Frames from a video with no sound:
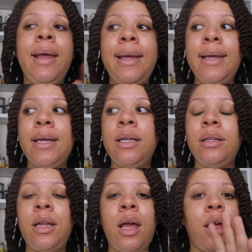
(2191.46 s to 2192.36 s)

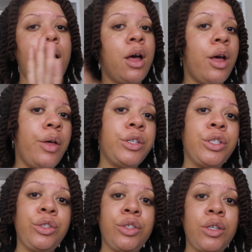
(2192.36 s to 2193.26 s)
and all the
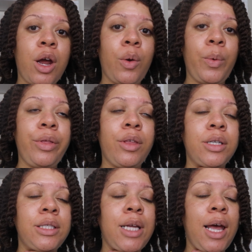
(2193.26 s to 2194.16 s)
children are with
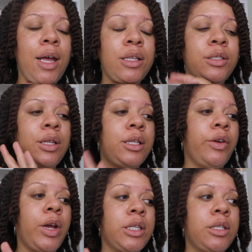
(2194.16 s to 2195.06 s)
their dad, so
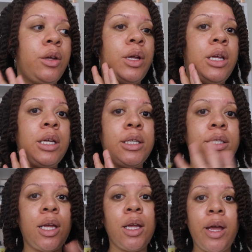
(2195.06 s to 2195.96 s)
that's great. So he is
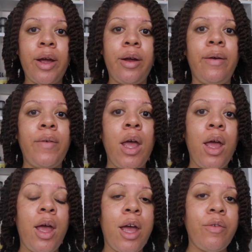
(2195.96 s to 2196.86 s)
taking care of
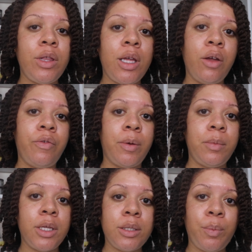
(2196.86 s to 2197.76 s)
everything from
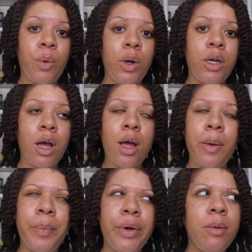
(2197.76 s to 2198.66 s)
this point
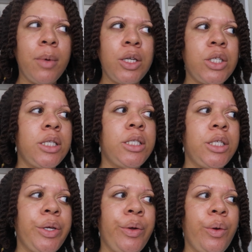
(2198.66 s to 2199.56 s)
on, pretty much
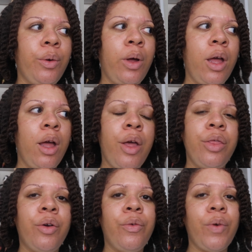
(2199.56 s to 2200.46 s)
until
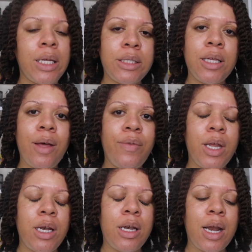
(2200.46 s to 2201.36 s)
the rest of
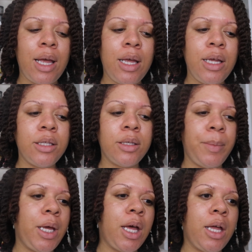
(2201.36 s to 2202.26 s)
the night,
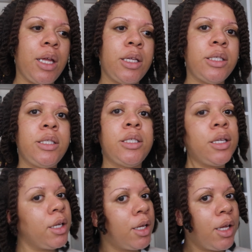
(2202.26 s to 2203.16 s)
because